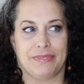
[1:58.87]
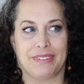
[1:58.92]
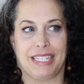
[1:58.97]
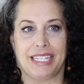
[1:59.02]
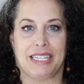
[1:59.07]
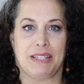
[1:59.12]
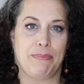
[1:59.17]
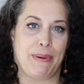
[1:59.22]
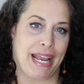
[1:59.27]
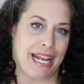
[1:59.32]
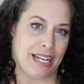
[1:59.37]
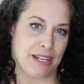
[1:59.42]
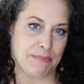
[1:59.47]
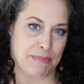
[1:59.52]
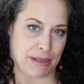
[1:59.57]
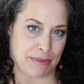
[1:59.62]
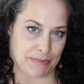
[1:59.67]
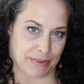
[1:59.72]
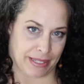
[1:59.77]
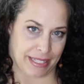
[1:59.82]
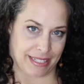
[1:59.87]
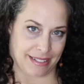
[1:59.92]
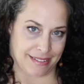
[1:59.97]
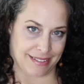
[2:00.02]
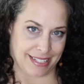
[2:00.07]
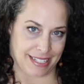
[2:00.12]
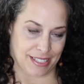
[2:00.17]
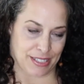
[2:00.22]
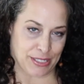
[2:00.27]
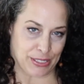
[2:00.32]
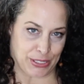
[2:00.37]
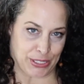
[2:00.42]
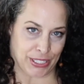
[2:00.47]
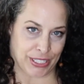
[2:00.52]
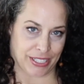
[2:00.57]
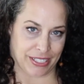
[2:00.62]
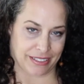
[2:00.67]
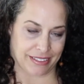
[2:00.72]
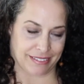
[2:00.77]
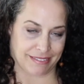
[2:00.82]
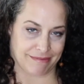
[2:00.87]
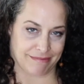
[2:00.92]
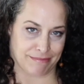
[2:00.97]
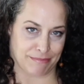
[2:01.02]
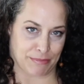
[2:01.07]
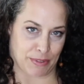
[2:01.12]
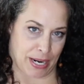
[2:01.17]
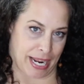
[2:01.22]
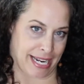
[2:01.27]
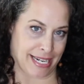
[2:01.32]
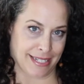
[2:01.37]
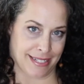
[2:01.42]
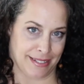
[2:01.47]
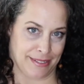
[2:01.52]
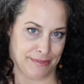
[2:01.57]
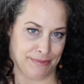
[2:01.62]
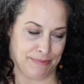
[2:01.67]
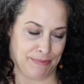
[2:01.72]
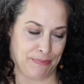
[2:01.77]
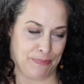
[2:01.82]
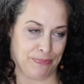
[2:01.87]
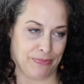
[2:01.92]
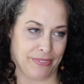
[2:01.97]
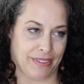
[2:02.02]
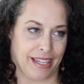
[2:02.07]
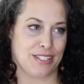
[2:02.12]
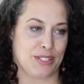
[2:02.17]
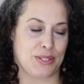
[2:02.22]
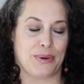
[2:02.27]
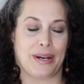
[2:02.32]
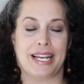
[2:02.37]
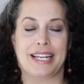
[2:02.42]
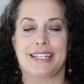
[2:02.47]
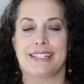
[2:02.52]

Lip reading: that the painted pumpkin didn't look right. So I